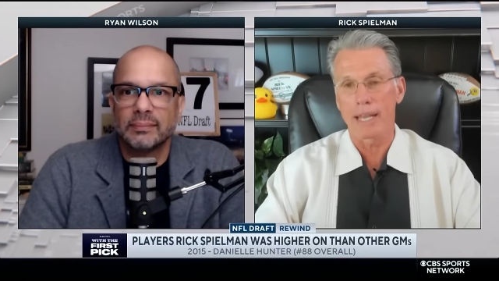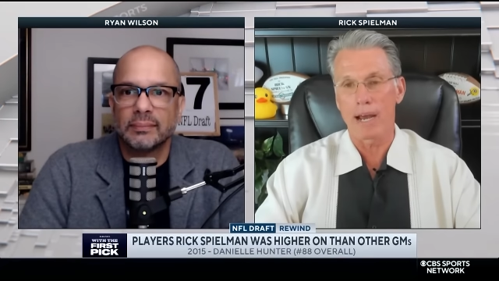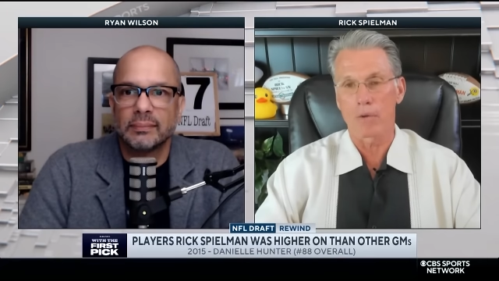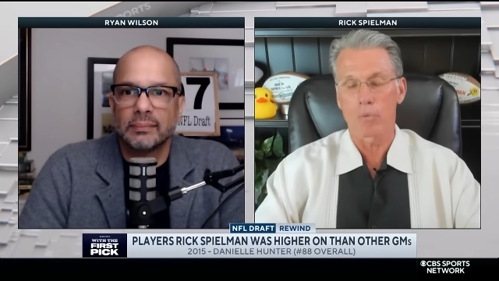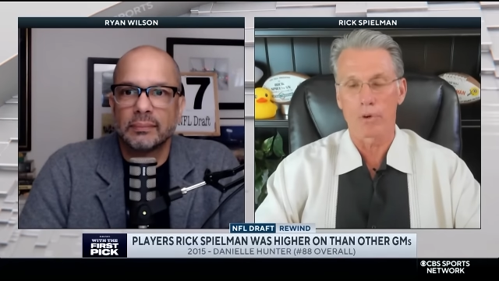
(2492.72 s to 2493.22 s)

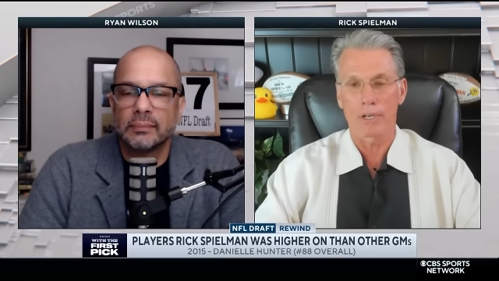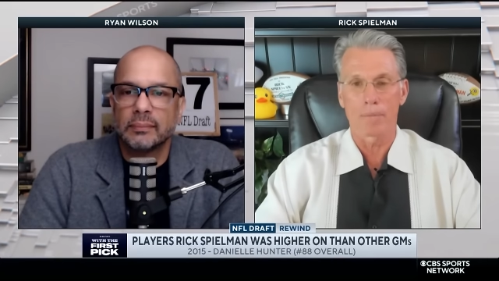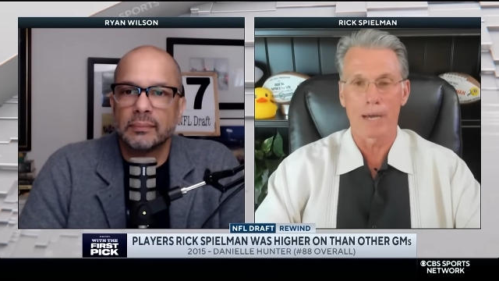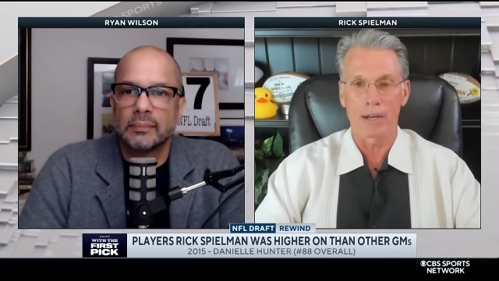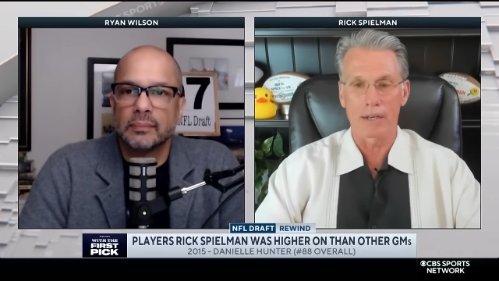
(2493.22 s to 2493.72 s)
Speaker 1: down and worked
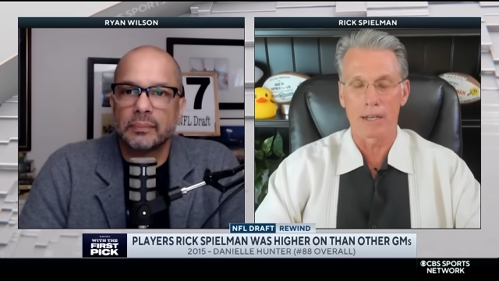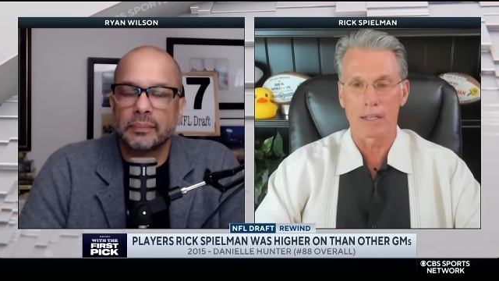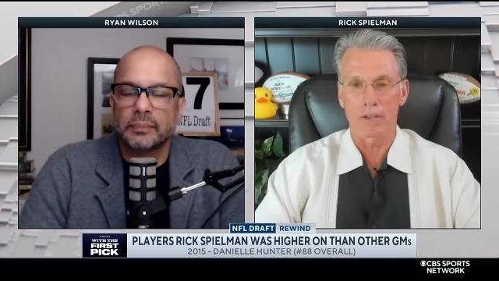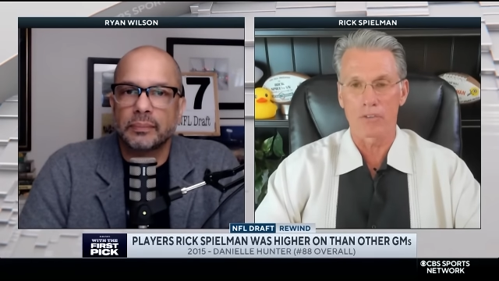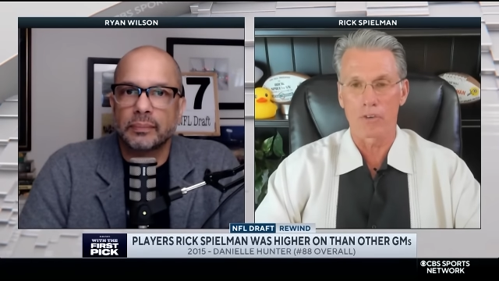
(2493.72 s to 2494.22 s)
him out at
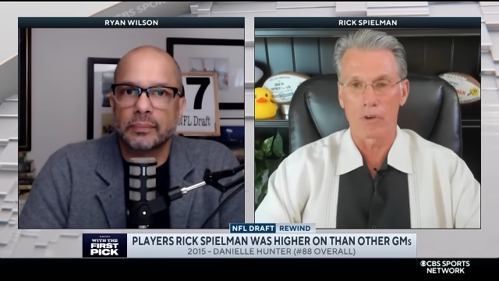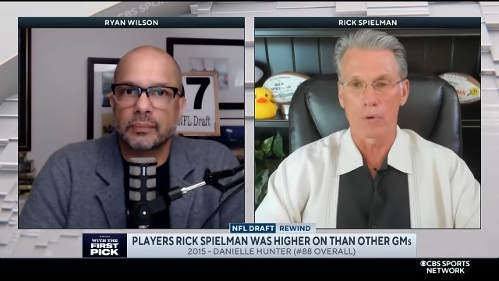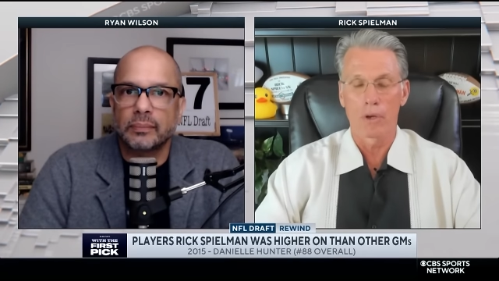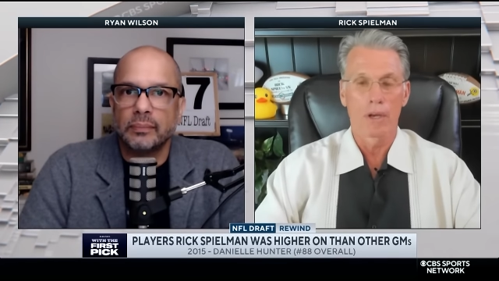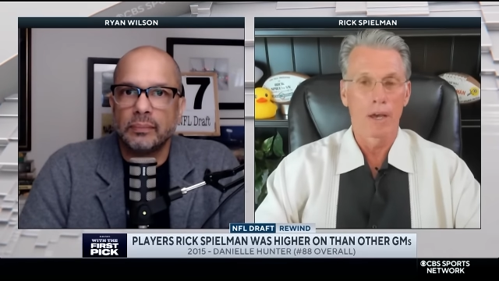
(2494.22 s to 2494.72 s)

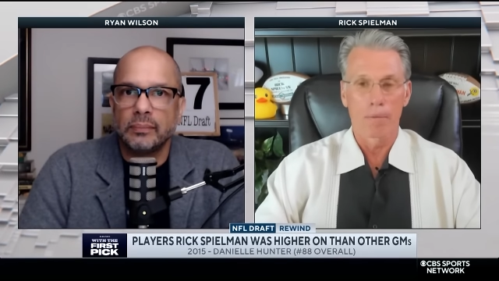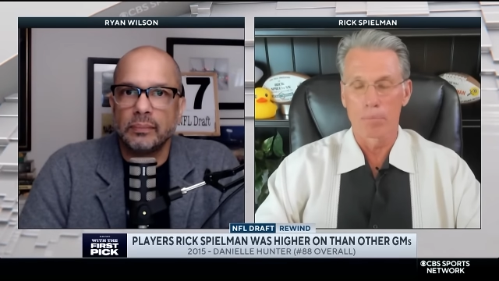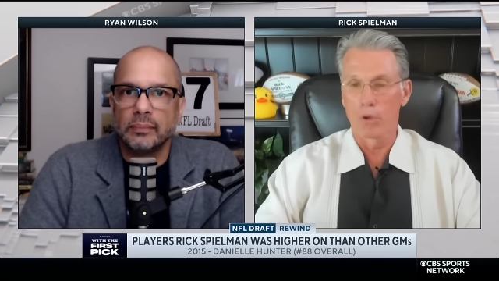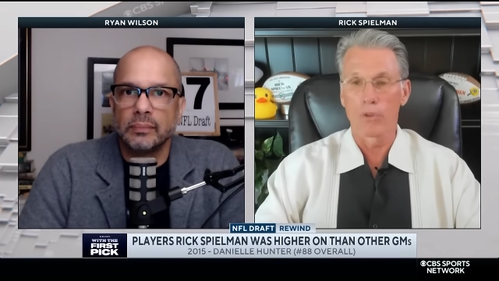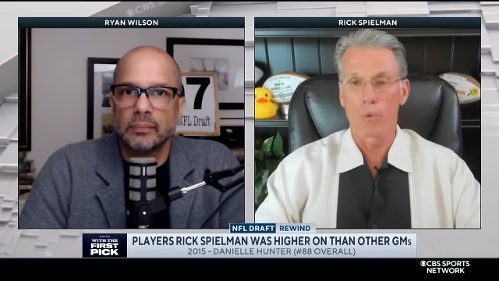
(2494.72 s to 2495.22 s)
LSU,
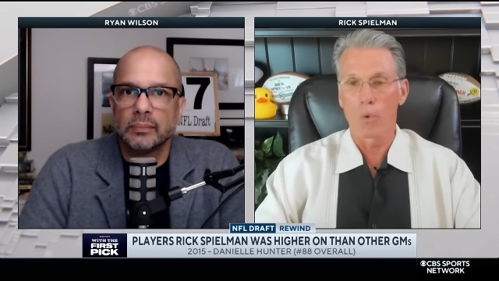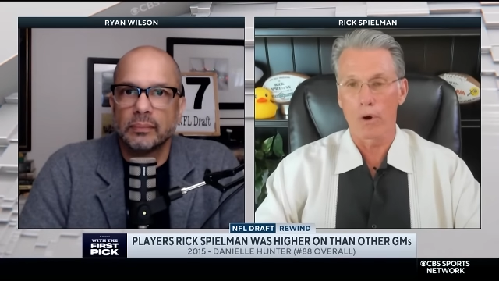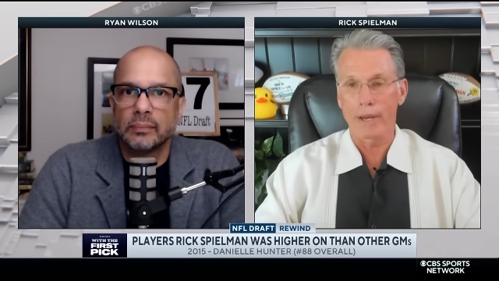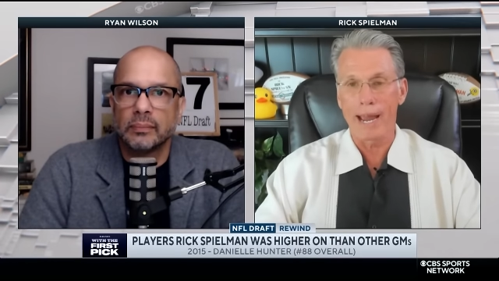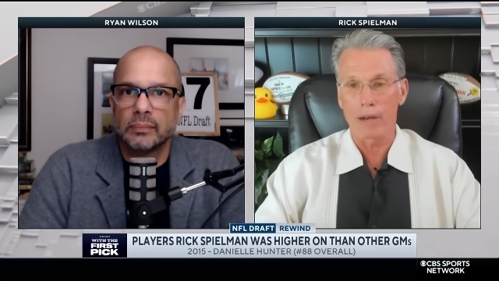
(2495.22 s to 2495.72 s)
blew the
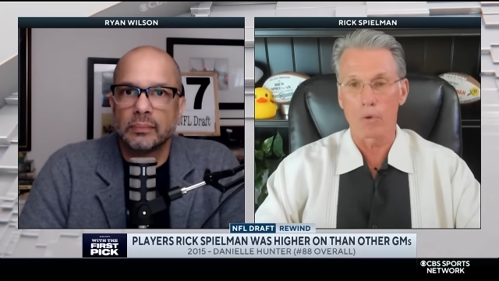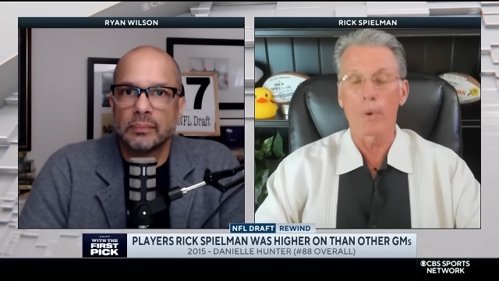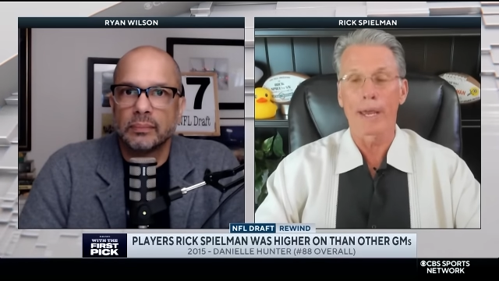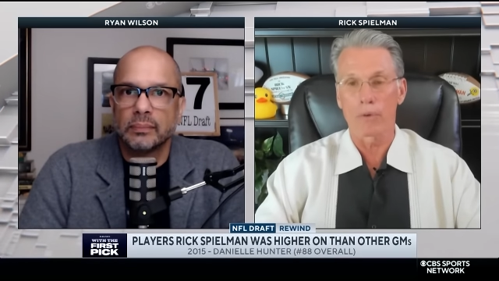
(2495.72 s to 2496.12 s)
workout away.